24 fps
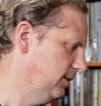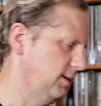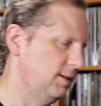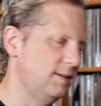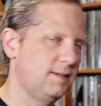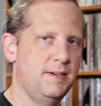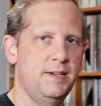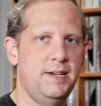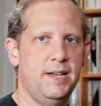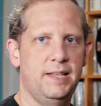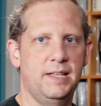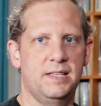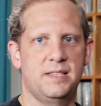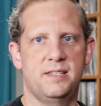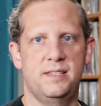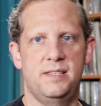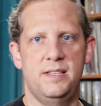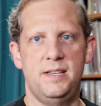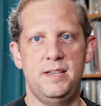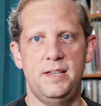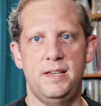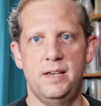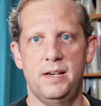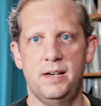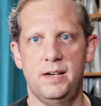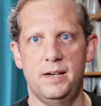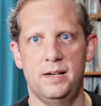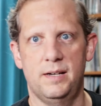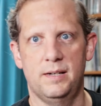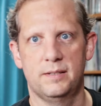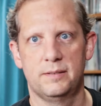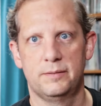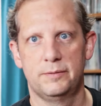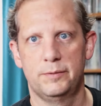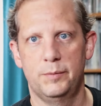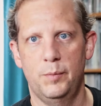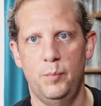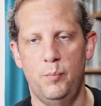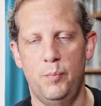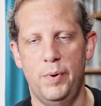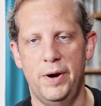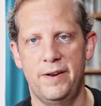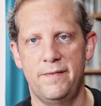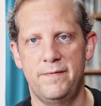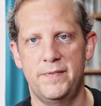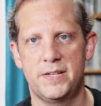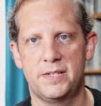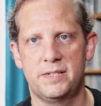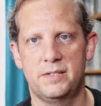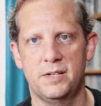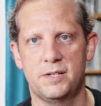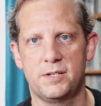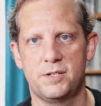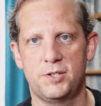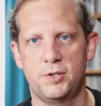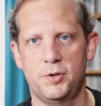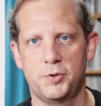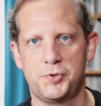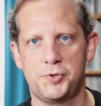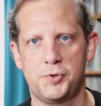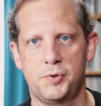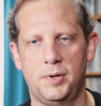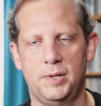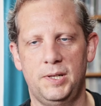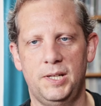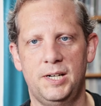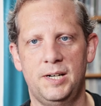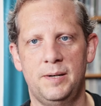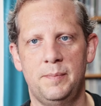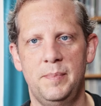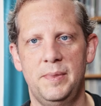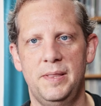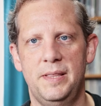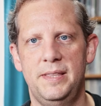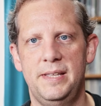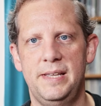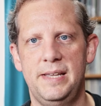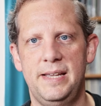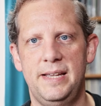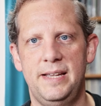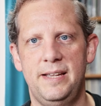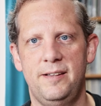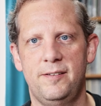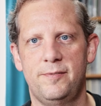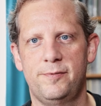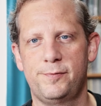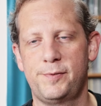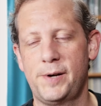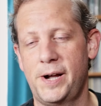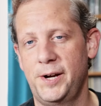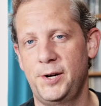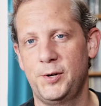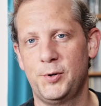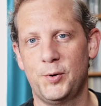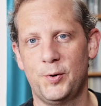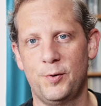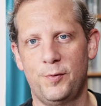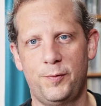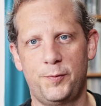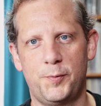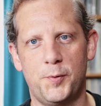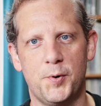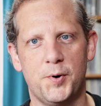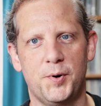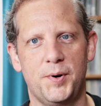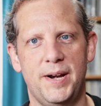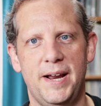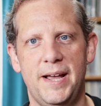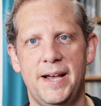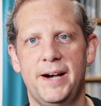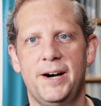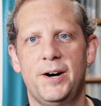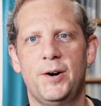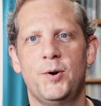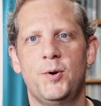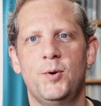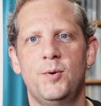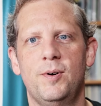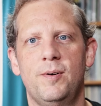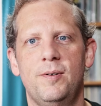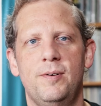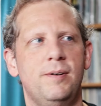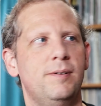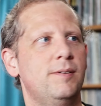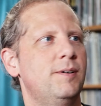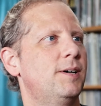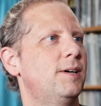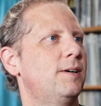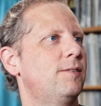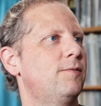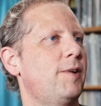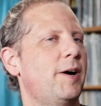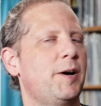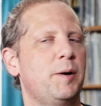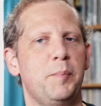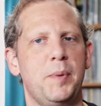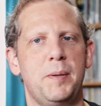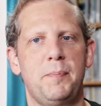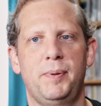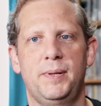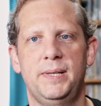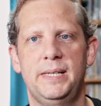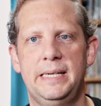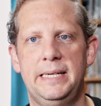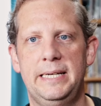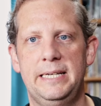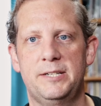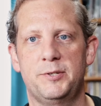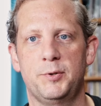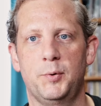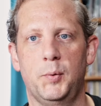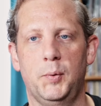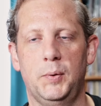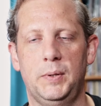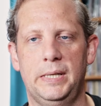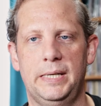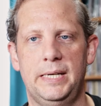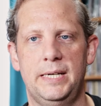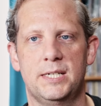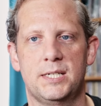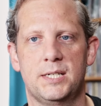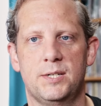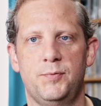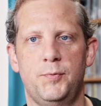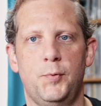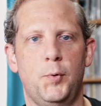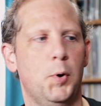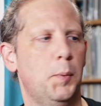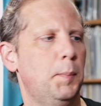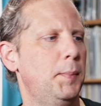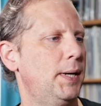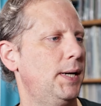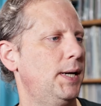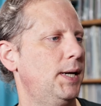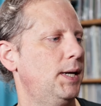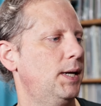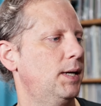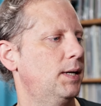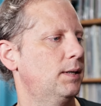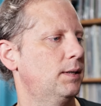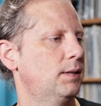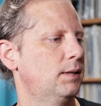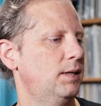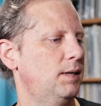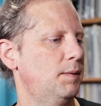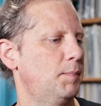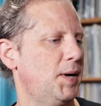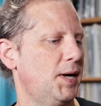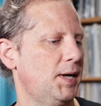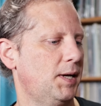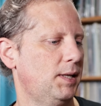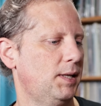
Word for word: So yeah, that's the Buena Vista Social Club, the final for now Vinyl Me Please release for me in my